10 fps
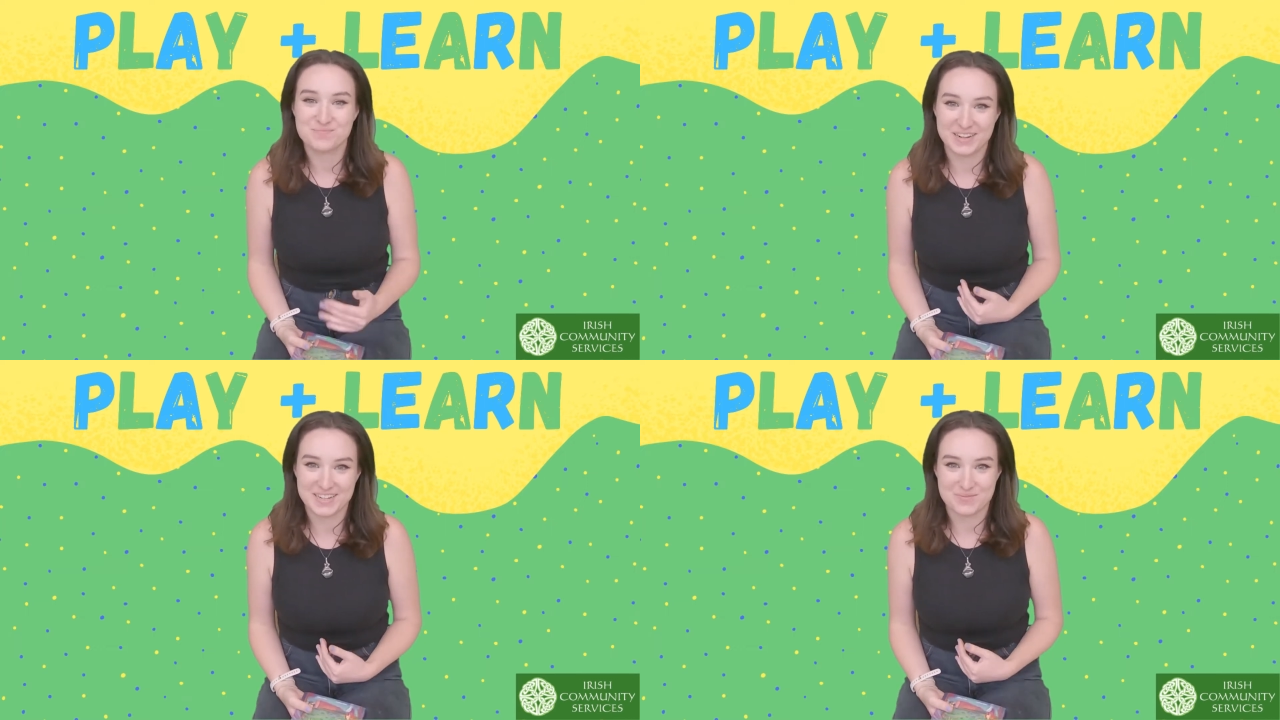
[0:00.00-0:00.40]

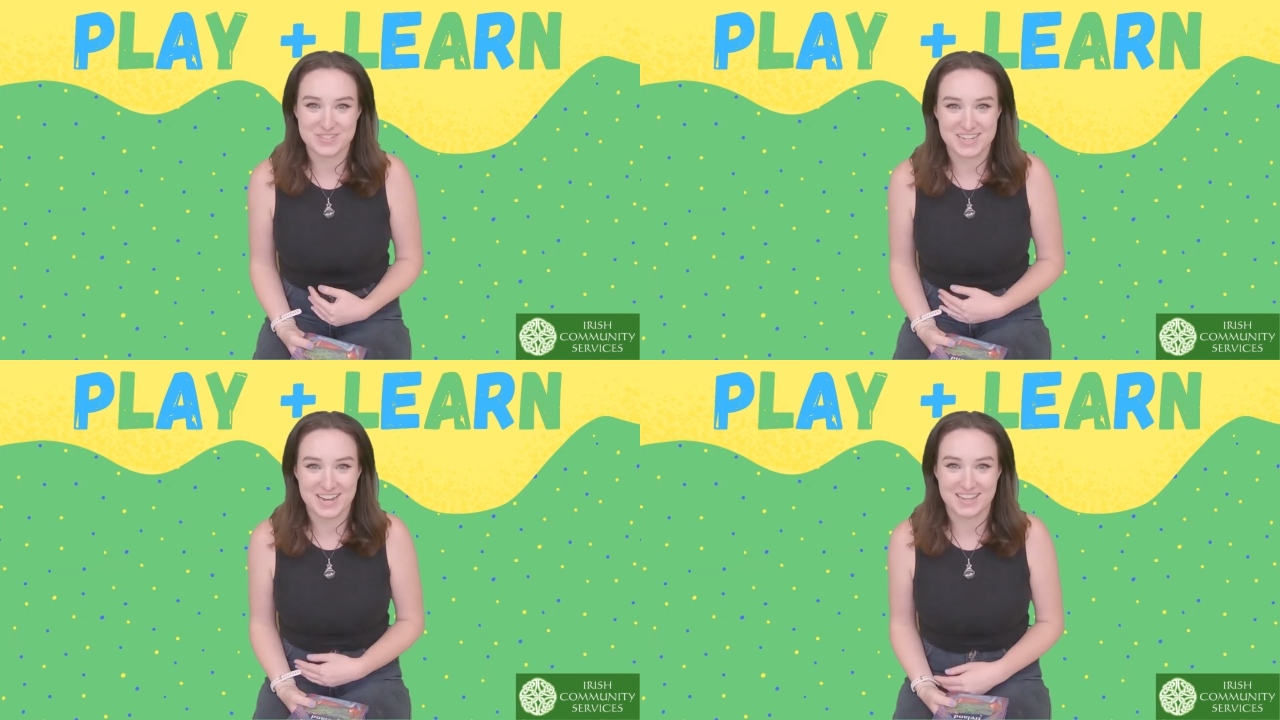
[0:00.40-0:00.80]
My name
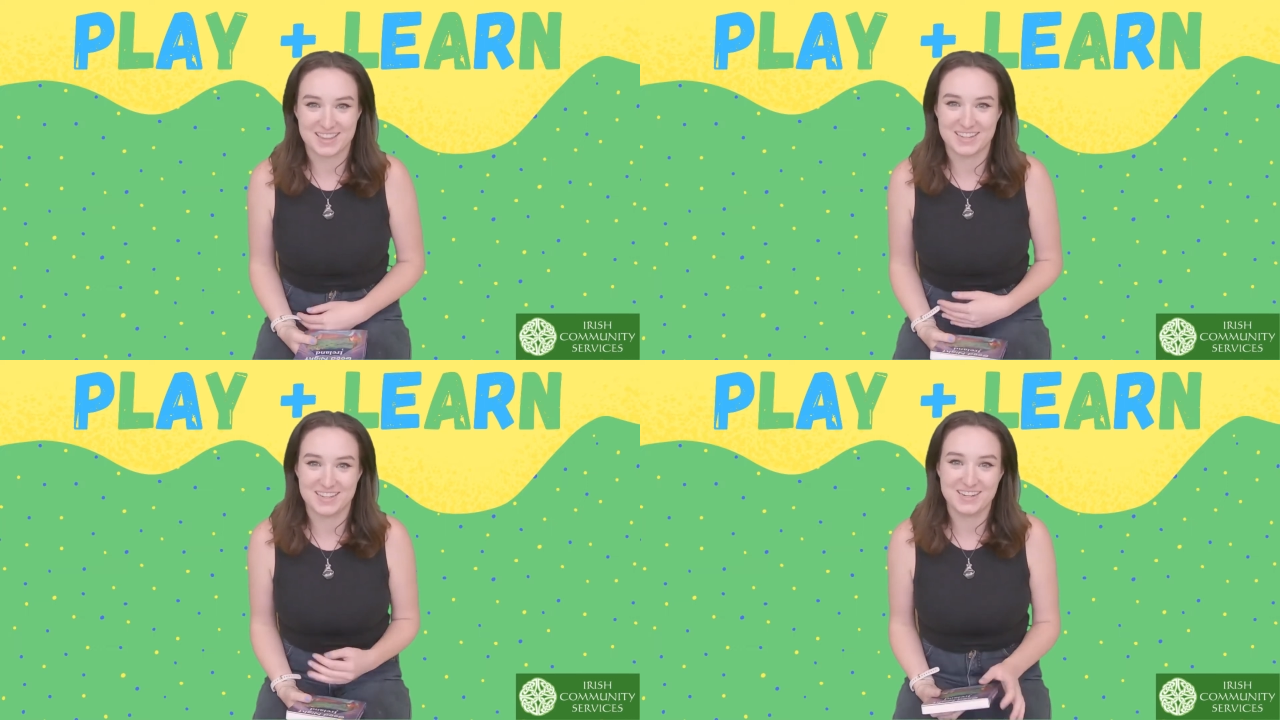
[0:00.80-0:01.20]
is
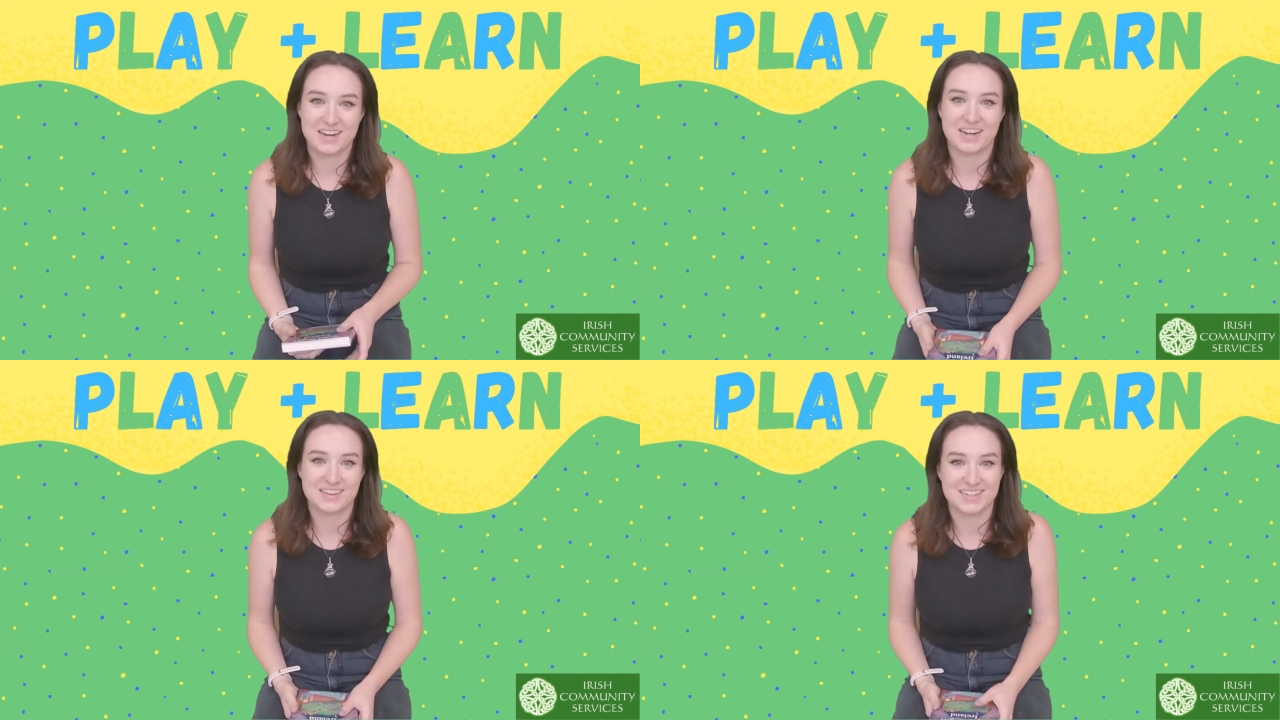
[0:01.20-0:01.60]
Kathleen,
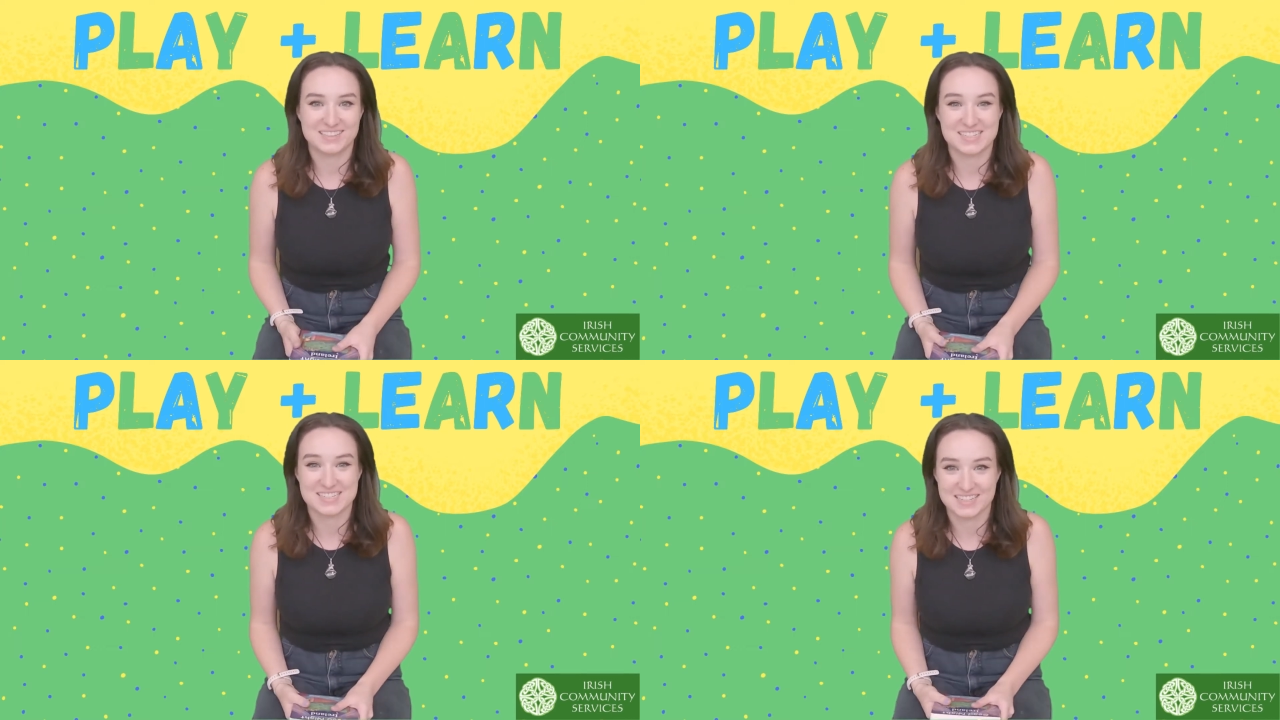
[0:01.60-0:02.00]
and I'd
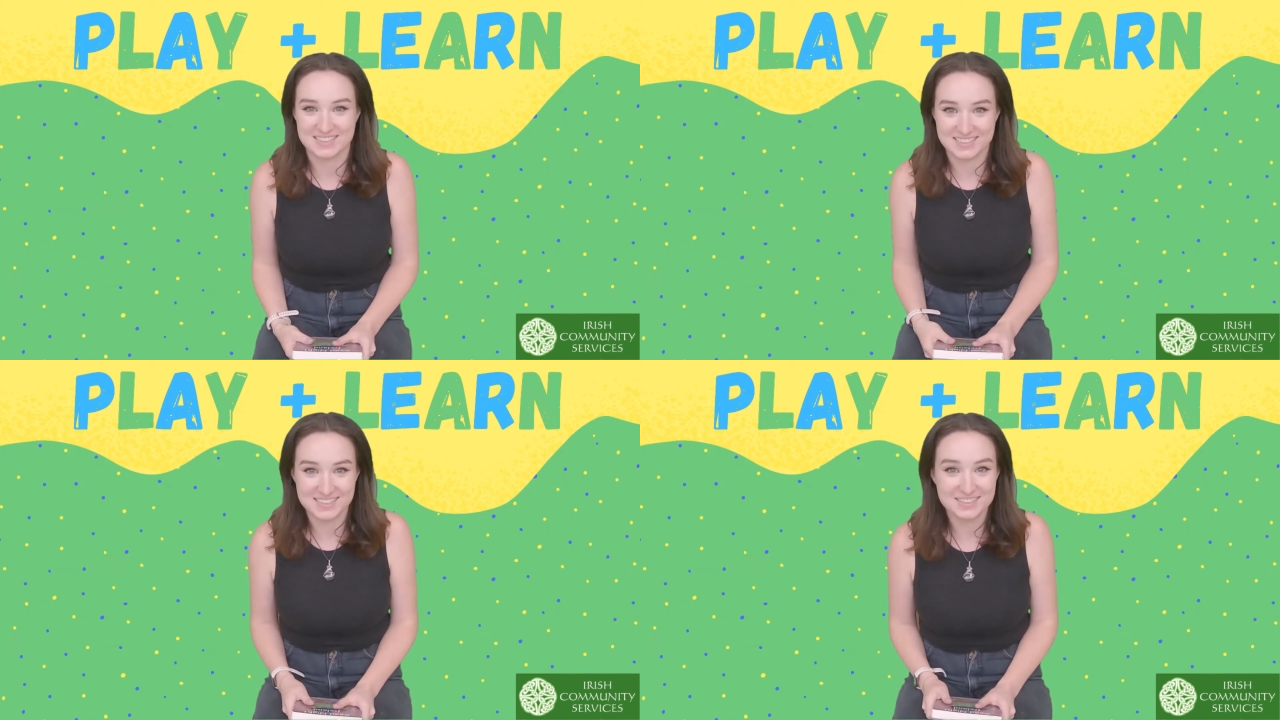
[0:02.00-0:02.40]
like to
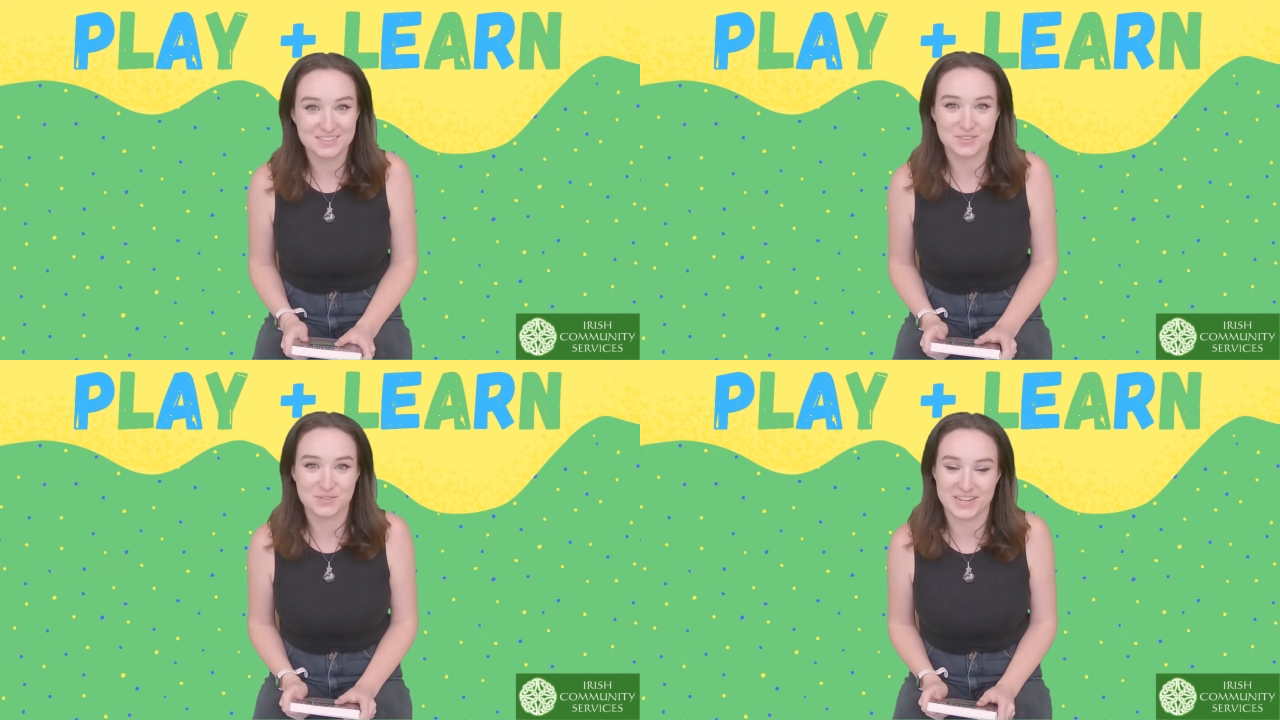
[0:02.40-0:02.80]
say dia,
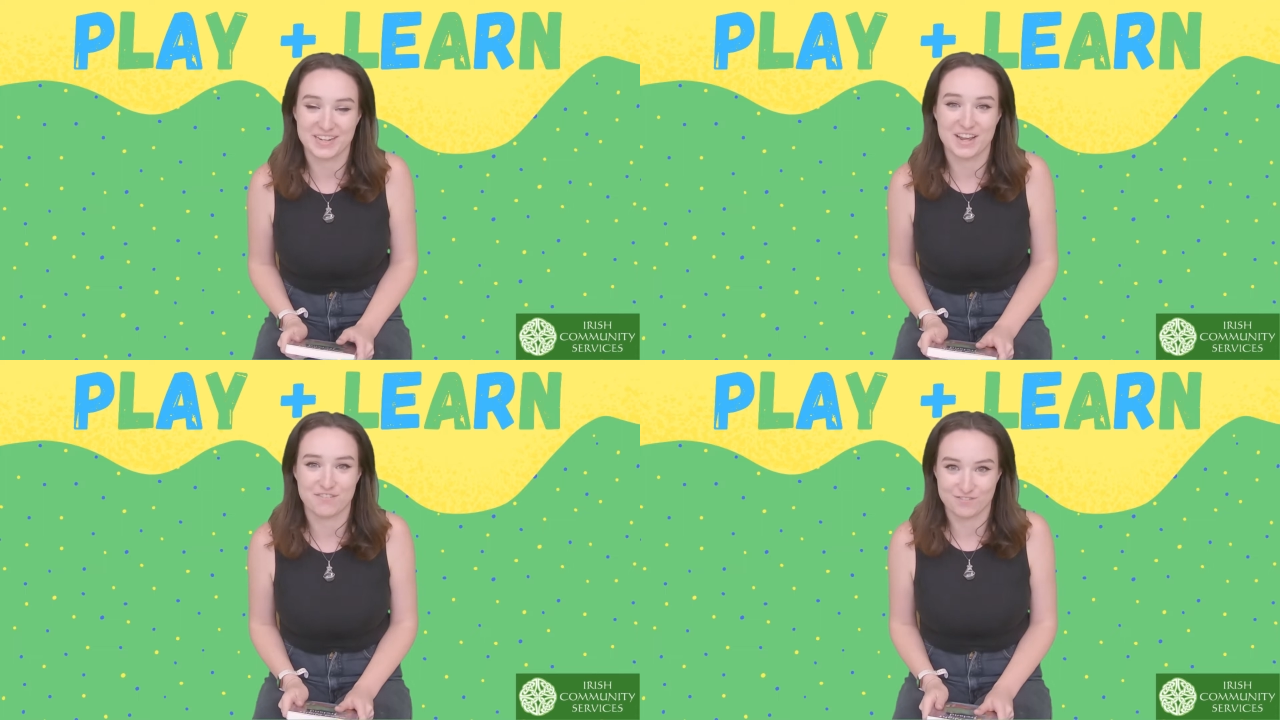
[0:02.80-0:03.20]

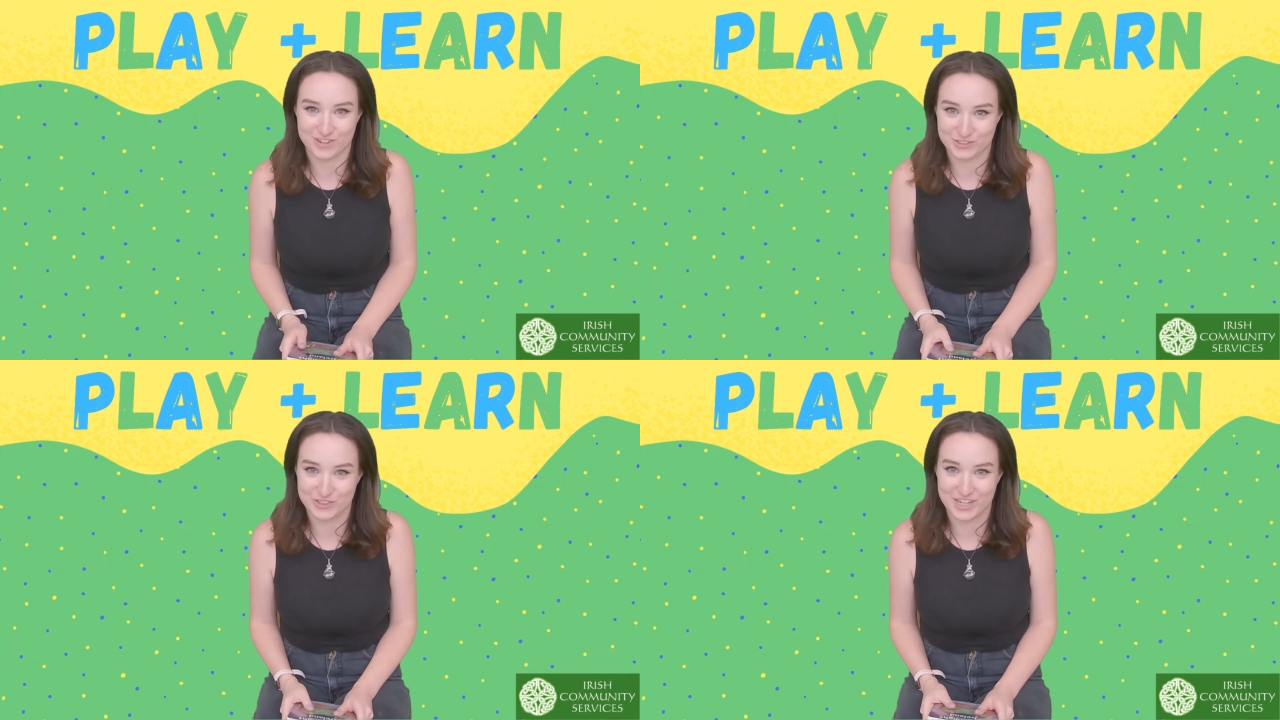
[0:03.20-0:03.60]
duet, and
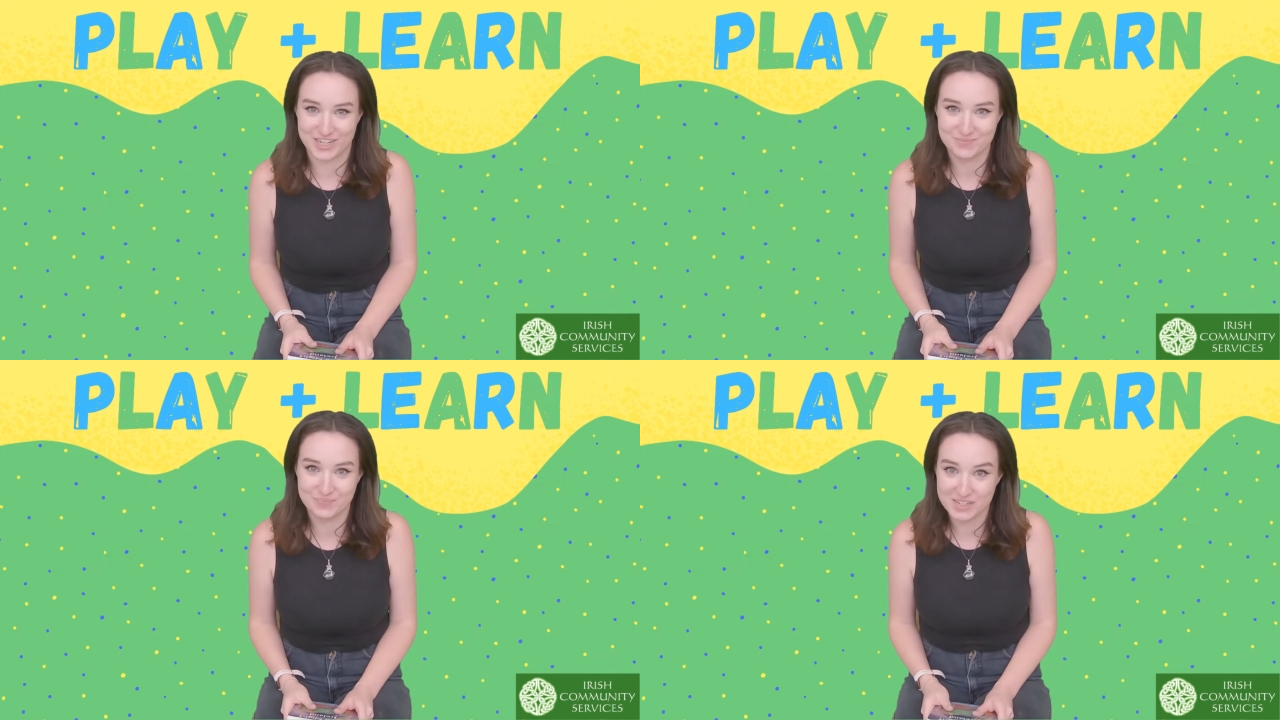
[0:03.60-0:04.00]
falcha.